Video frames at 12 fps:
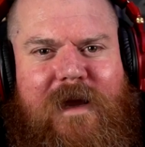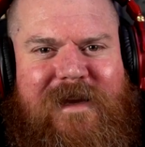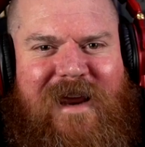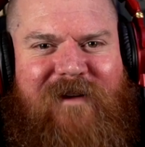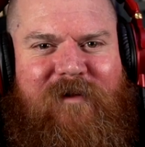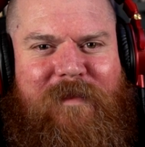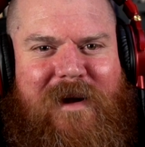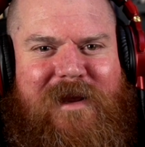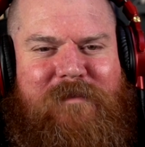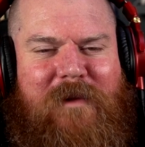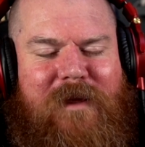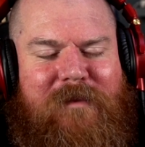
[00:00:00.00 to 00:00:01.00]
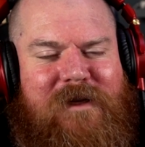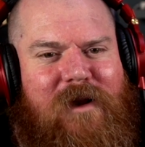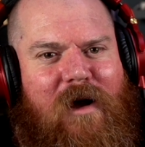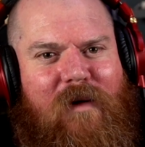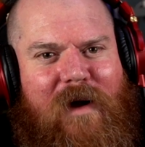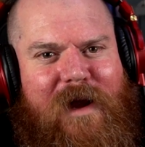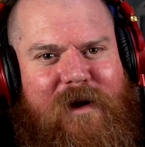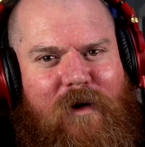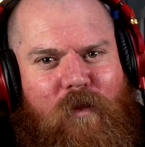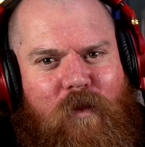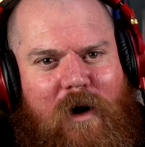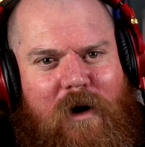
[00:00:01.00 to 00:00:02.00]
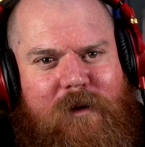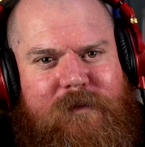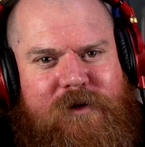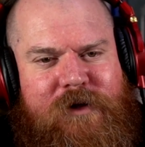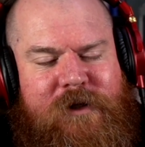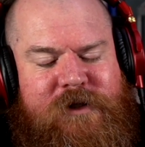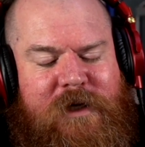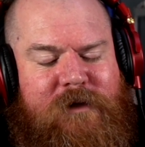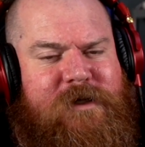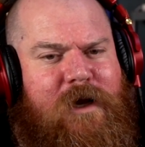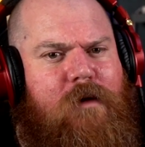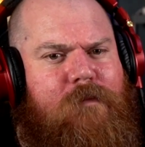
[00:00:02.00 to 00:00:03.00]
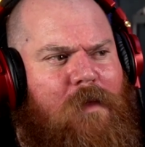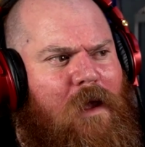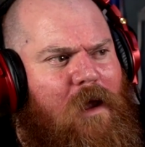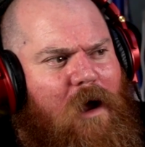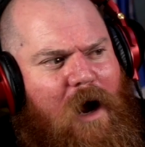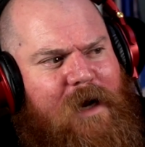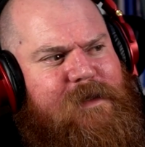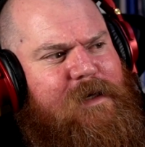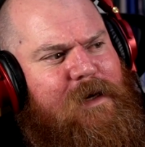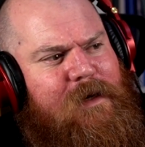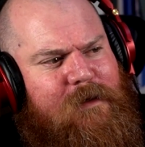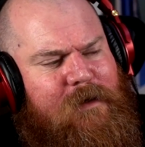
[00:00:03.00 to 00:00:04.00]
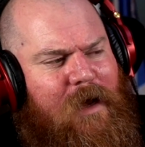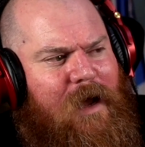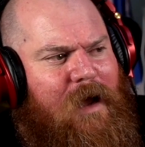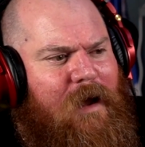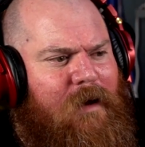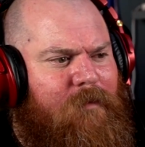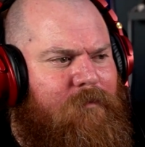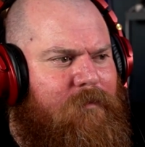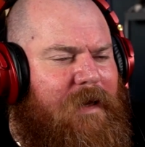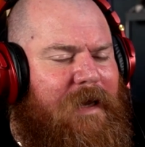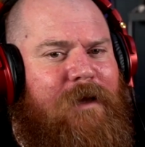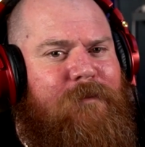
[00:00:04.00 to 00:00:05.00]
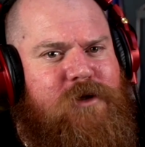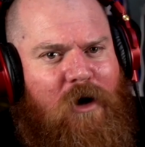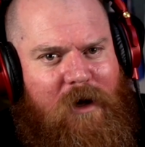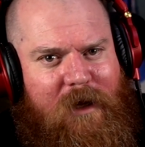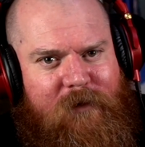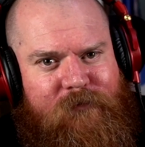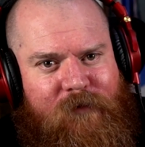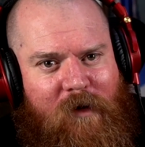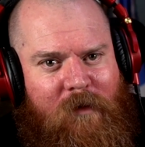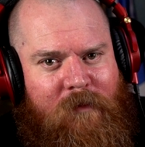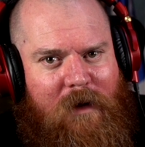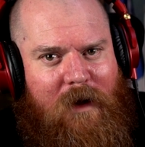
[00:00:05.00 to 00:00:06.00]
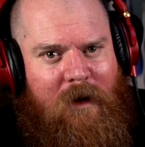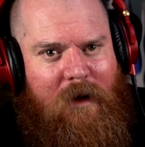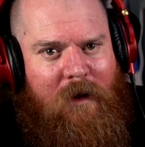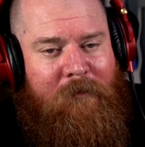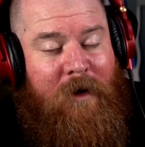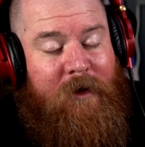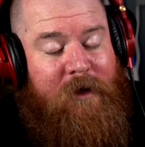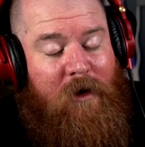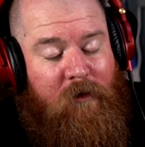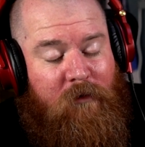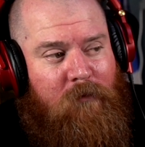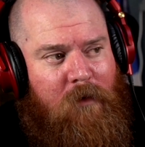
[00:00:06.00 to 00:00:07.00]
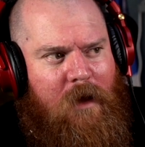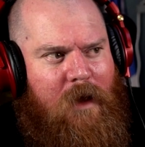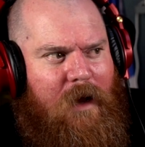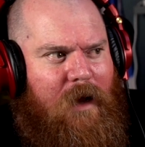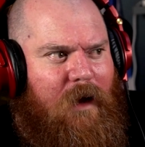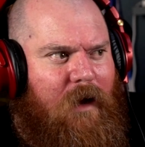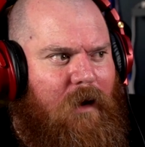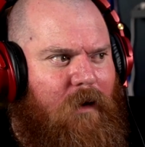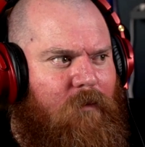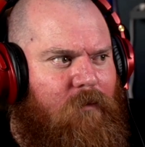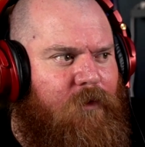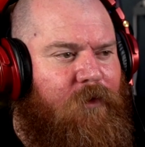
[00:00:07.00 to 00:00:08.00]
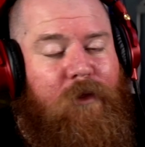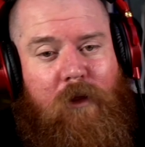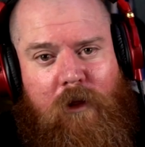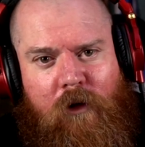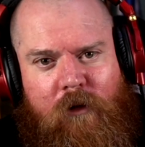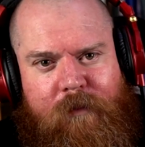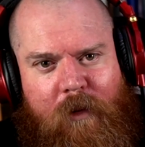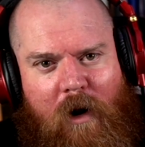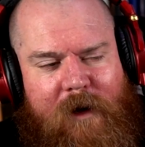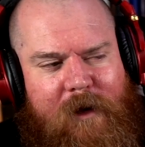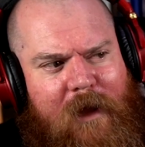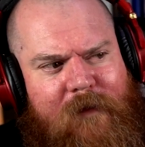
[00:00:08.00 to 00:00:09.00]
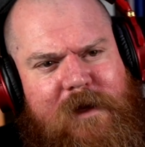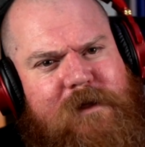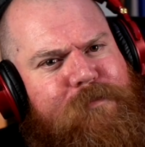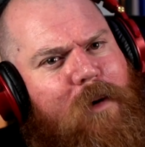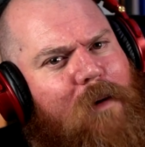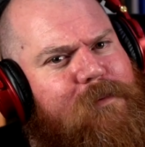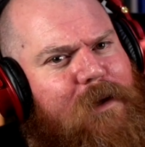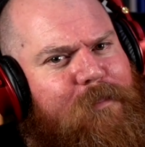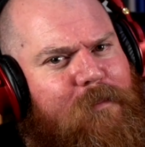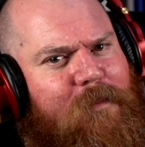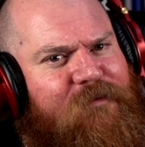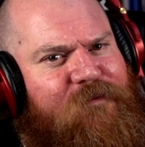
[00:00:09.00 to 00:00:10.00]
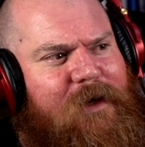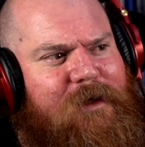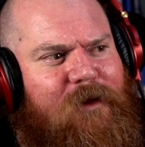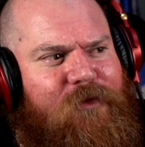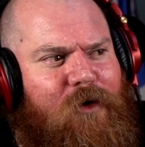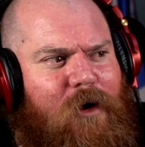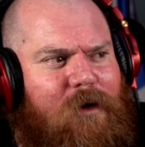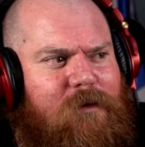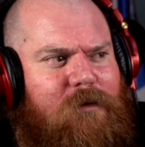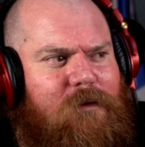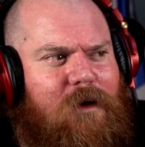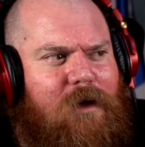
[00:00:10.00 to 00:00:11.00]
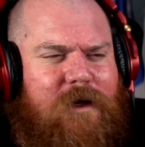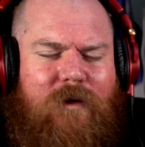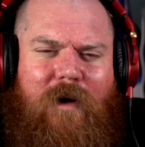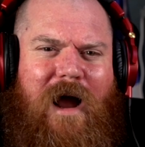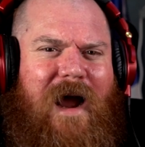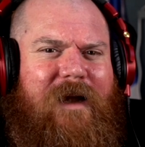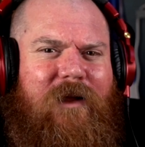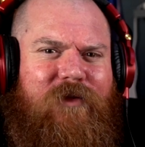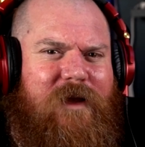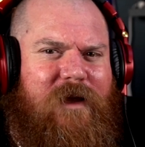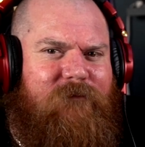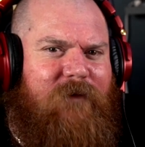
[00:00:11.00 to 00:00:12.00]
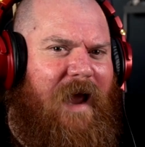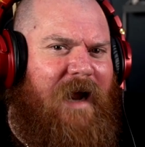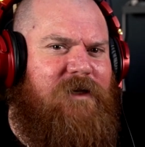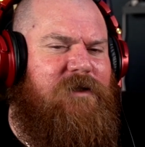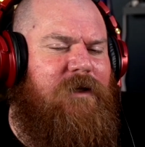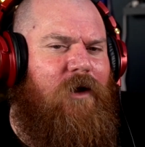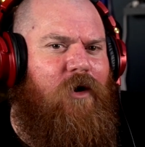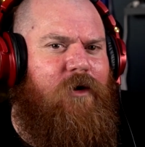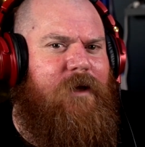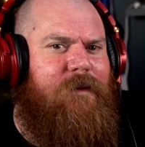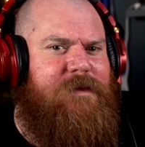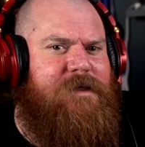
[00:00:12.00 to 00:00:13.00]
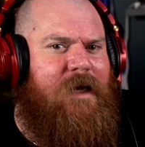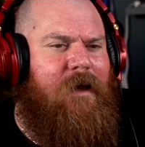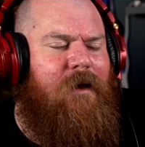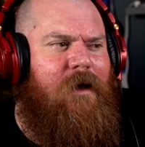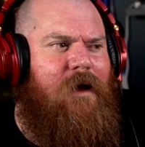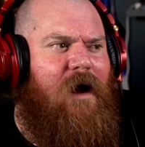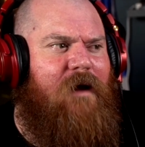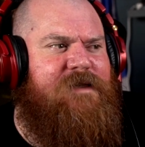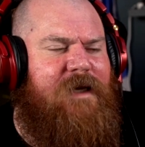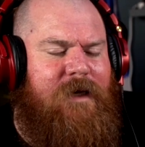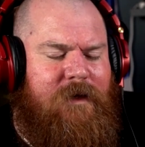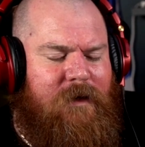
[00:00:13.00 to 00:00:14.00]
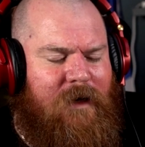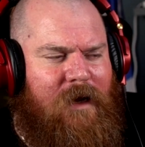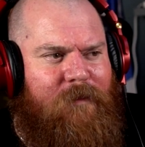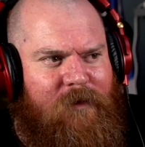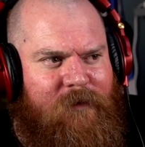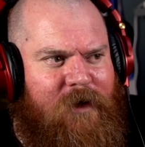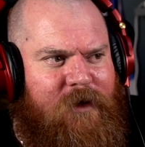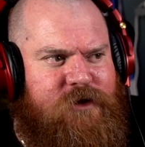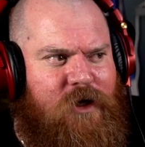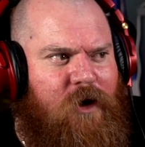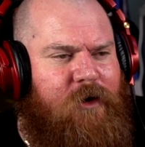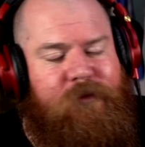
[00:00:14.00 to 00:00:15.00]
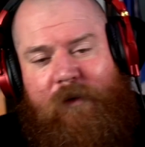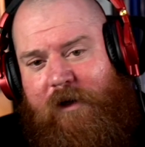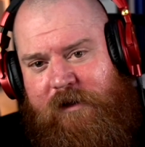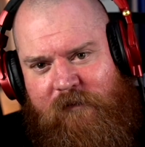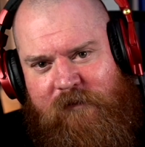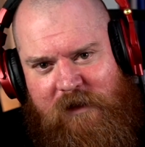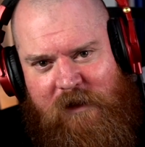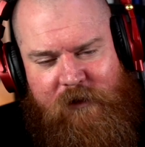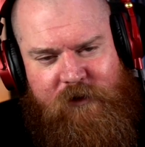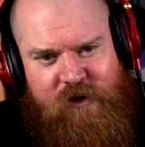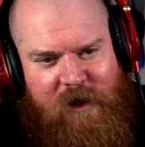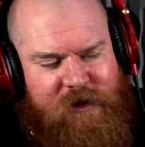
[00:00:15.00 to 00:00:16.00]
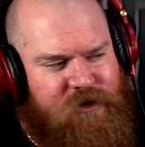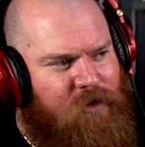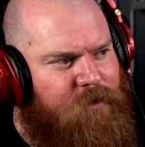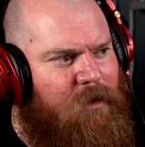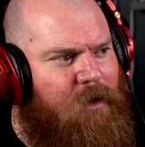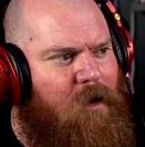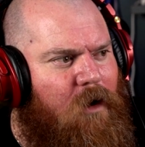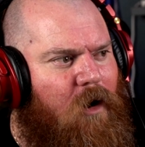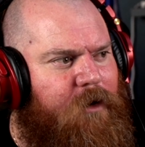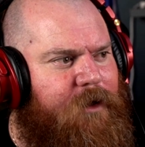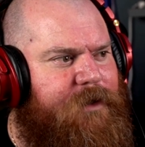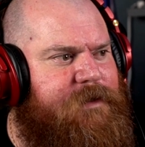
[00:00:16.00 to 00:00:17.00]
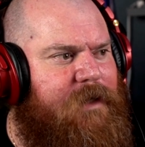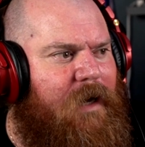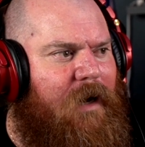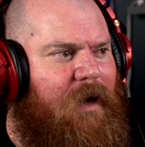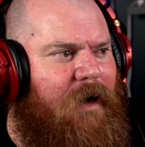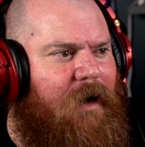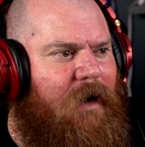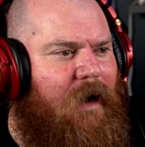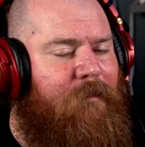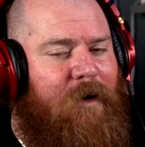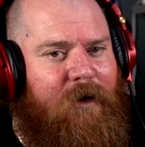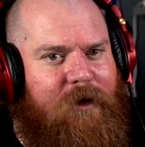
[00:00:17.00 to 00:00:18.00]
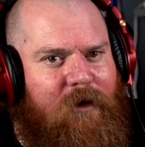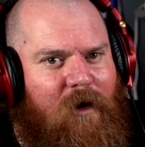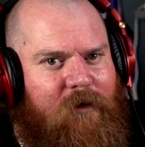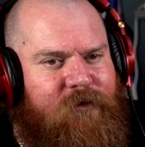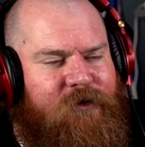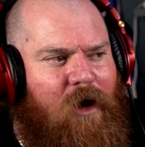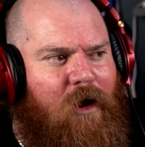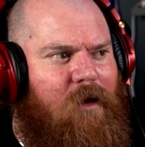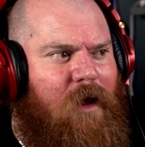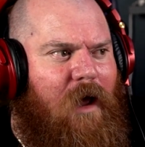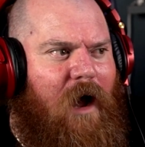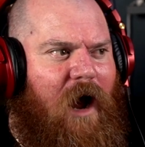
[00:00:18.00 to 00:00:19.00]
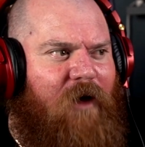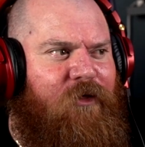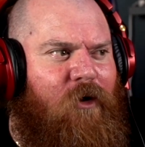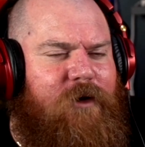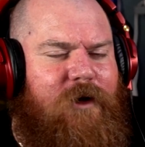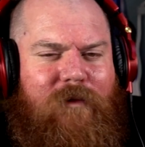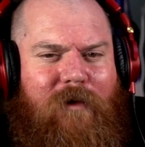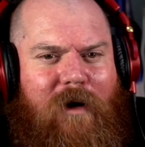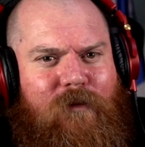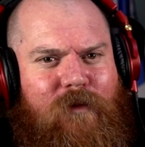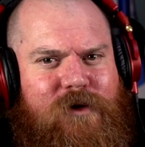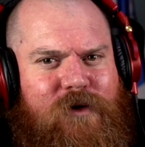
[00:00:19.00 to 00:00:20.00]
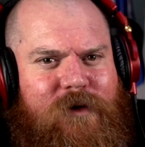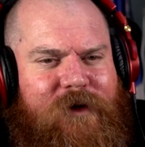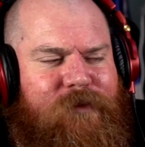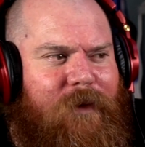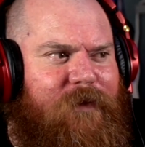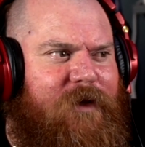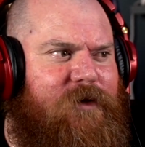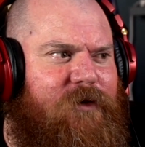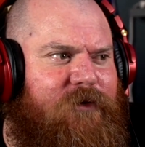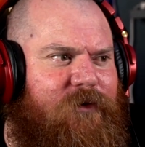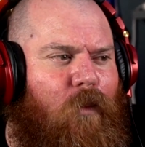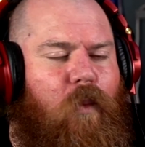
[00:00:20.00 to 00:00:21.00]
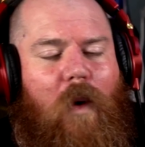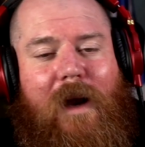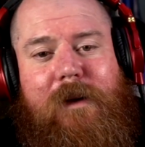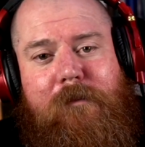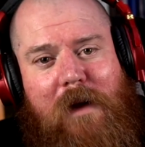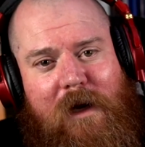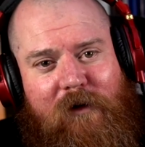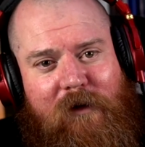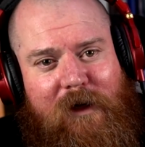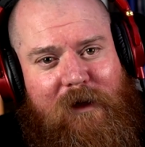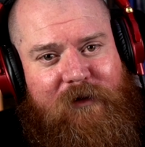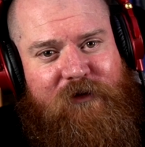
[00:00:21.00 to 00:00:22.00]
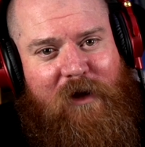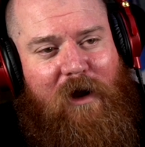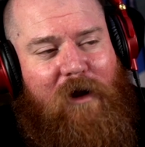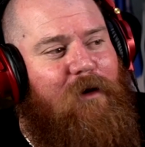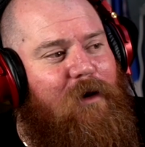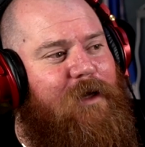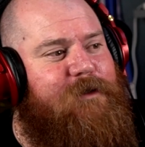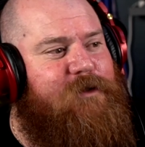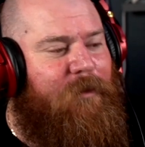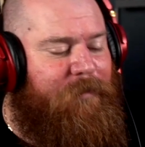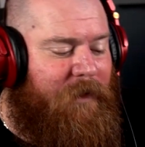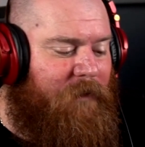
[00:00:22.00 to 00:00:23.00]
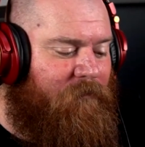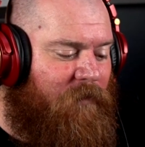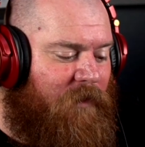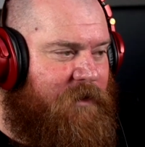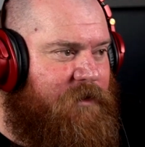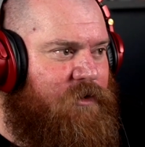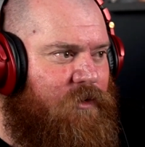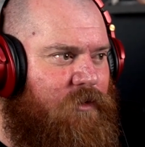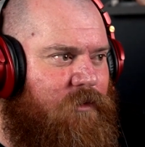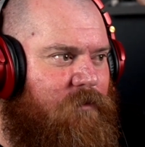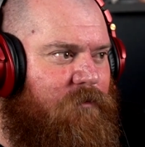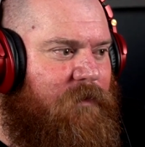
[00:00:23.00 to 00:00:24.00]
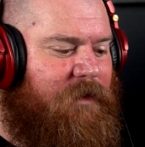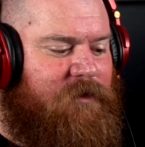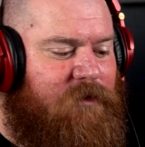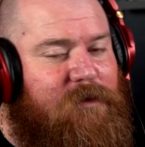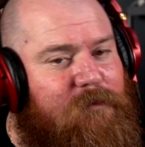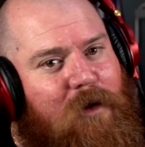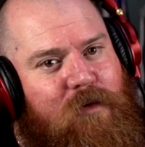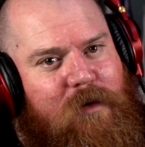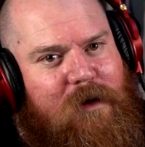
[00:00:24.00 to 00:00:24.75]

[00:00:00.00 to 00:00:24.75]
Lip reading: Hey everybody, my name is Lowell and welcome to the channel. So I did M-Tongi from American Idol with Luke Bryan, and this popped up in my feed and I thought, you know what, I don't think I've actually heard him sing. I've seen a couple of those shows where he's obviously the judge on it, American Idol. So I thought, you know what, we'll do this one. This is One Margarita. So let's jump in. Let's do some Luke.